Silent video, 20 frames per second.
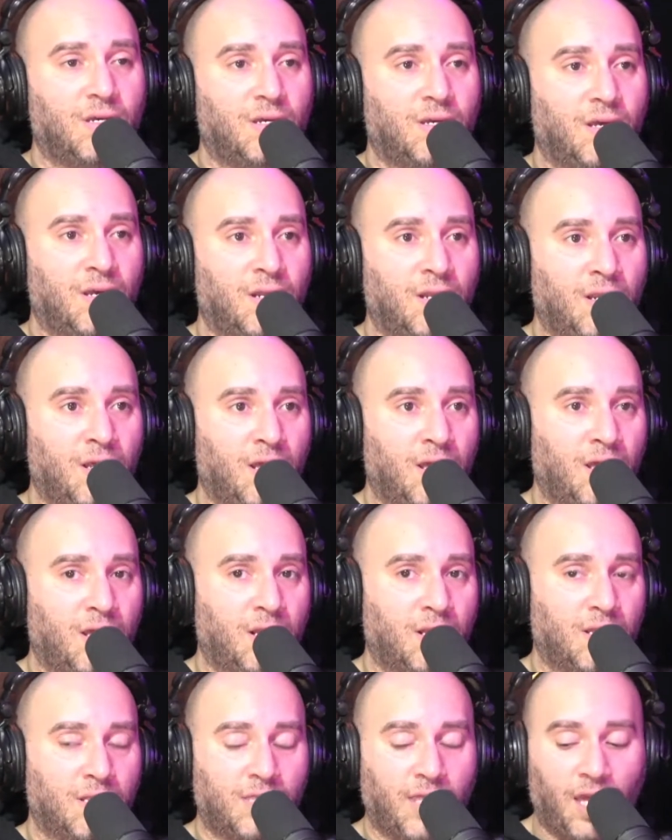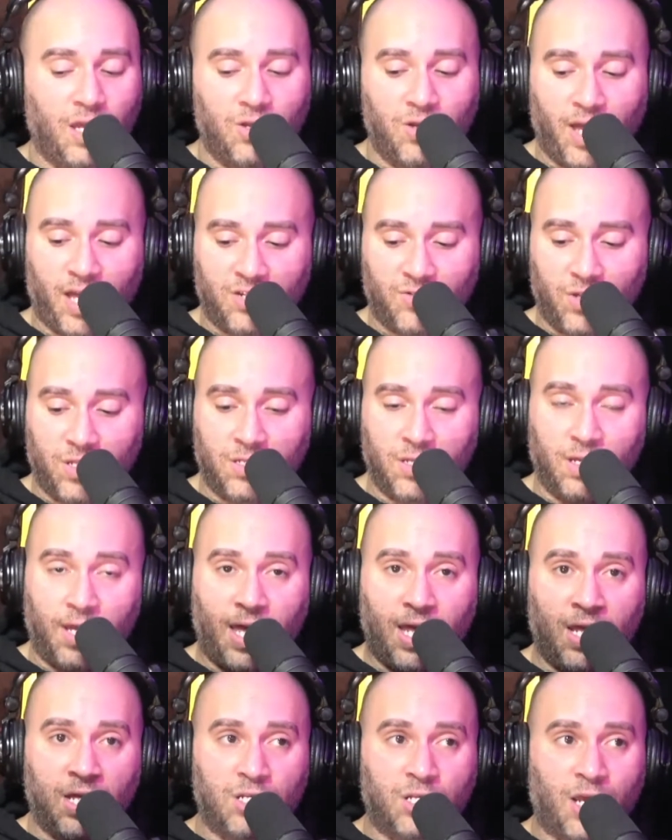And then thank you guys for listening.
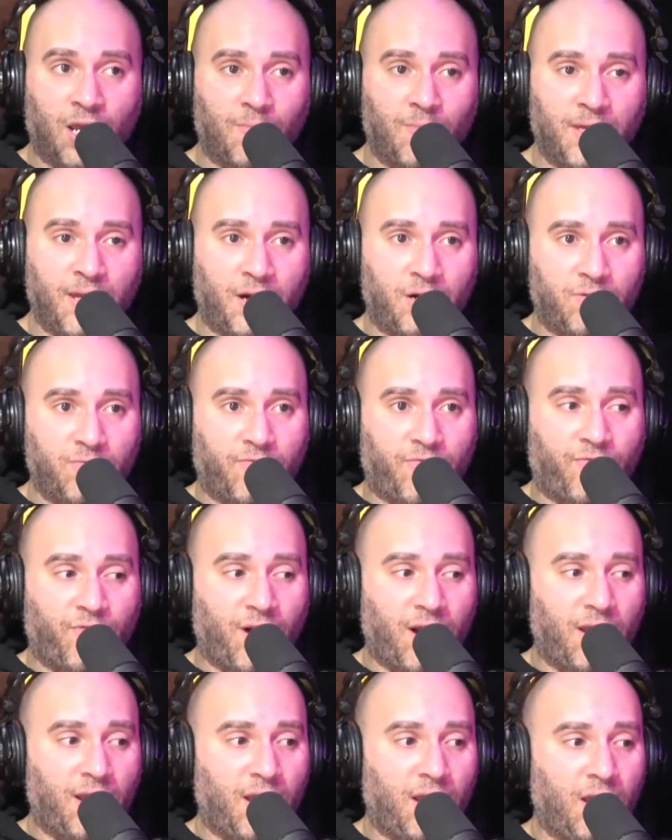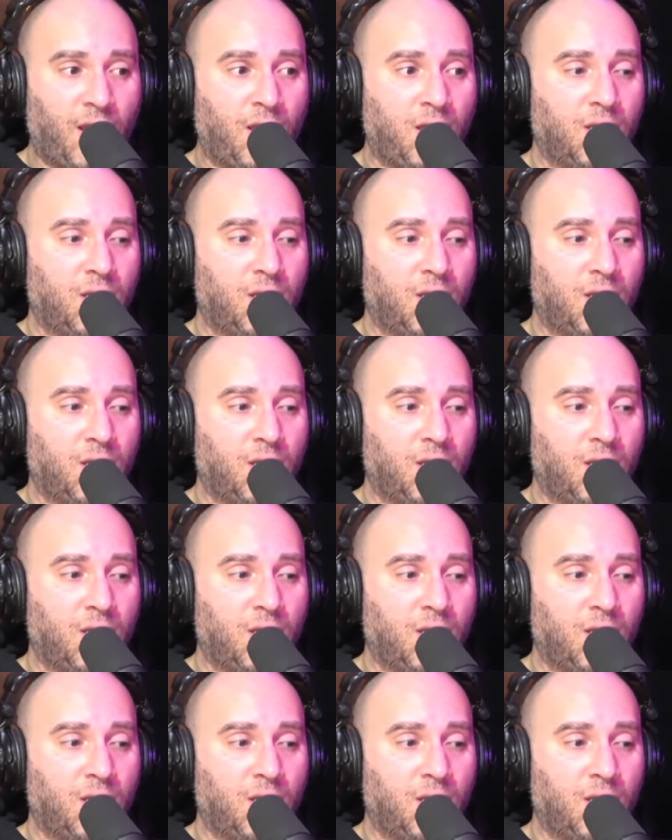And then check me out Friday.